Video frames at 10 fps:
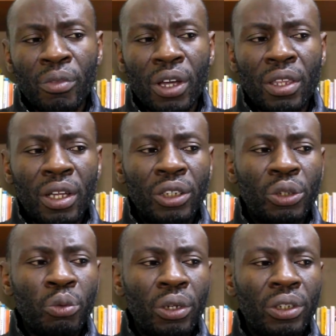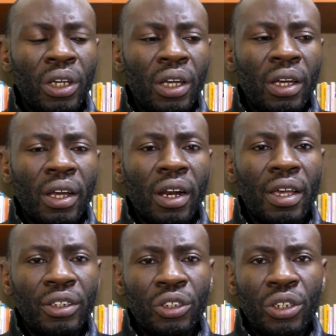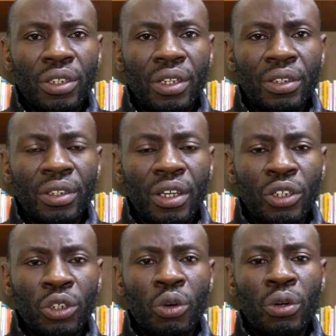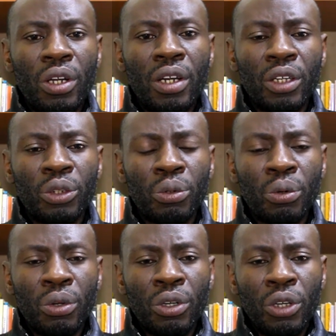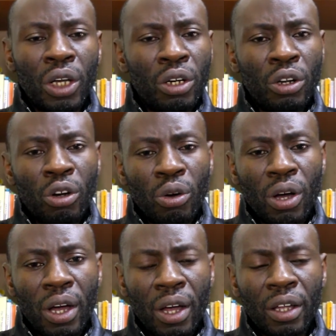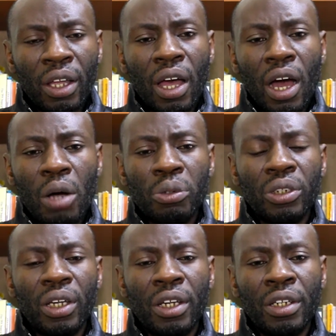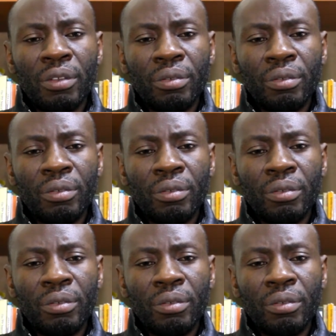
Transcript: And that's what Christ Jesus is calling us to. We are no longer outside,